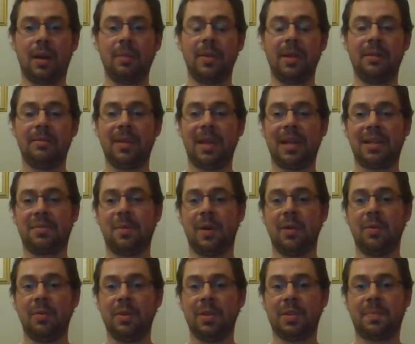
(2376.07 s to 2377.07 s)
I mean, that's
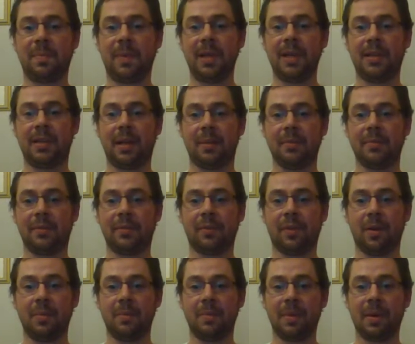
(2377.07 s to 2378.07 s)
where all your speed comes
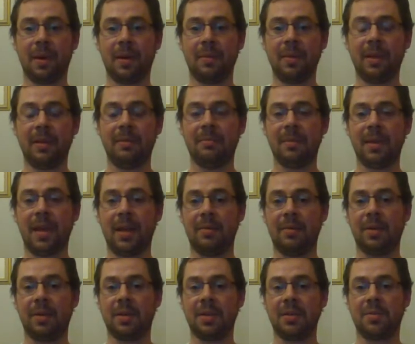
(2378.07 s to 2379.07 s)
from. I mean,
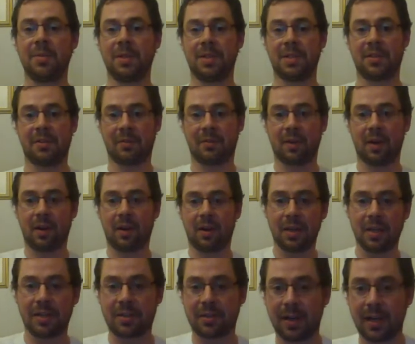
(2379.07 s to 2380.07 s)
anyone can twist the throttle
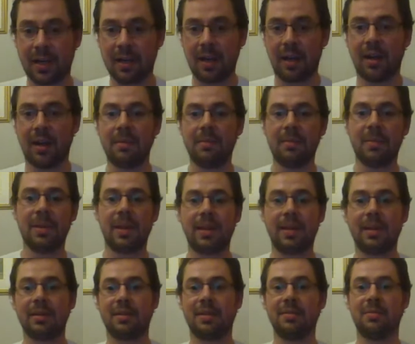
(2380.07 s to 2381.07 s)
in a straight line, but
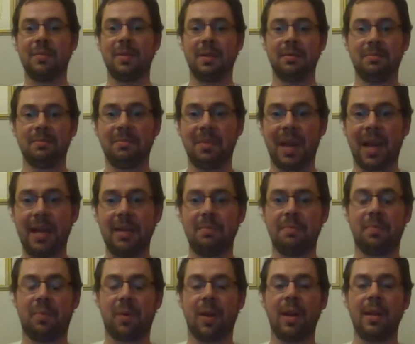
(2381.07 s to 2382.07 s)
then
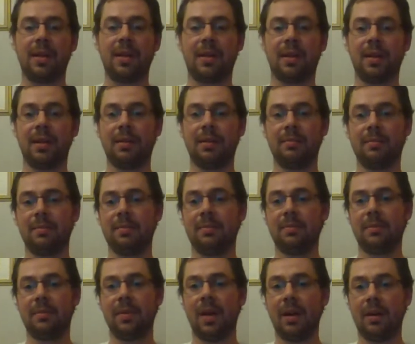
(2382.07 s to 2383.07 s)
late brake and
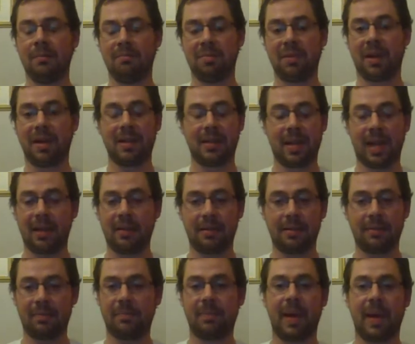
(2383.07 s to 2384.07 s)
get
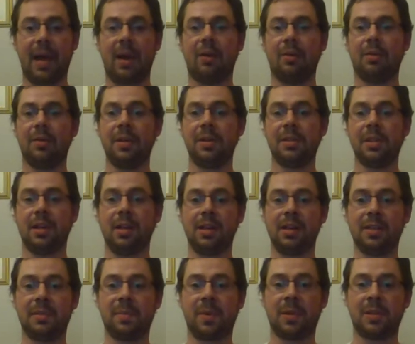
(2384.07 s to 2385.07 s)
the power on as
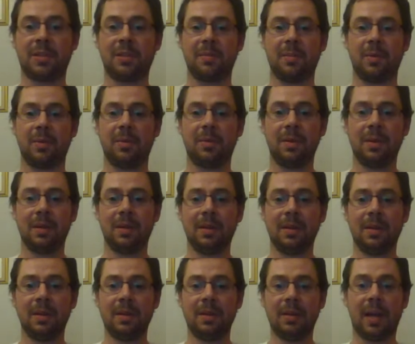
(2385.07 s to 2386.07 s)
early as possible.
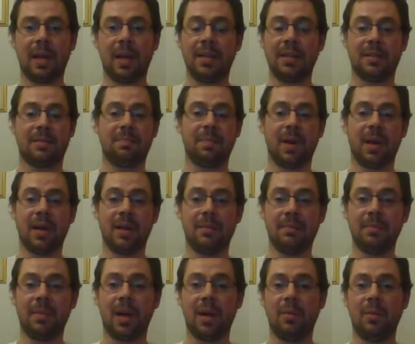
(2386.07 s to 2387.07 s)
That is
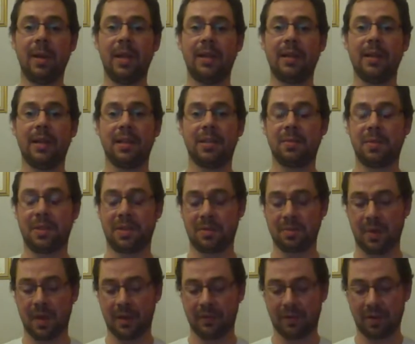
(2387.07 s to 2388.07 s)
my weakness, which
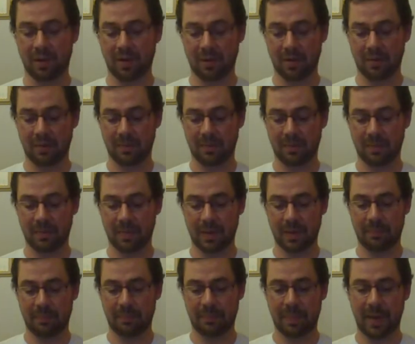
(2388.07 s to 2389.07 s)
is why I've got
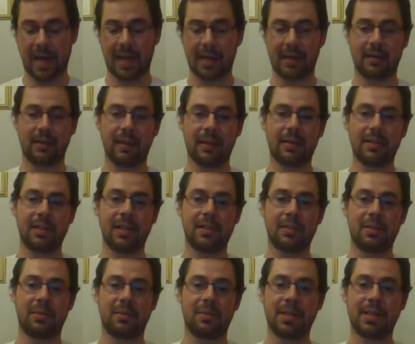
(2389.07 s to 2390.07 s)
a pad that
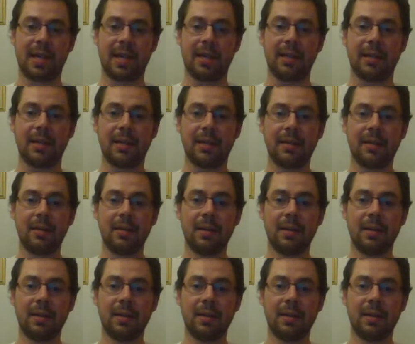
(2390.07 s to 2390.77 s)
sits on my tank.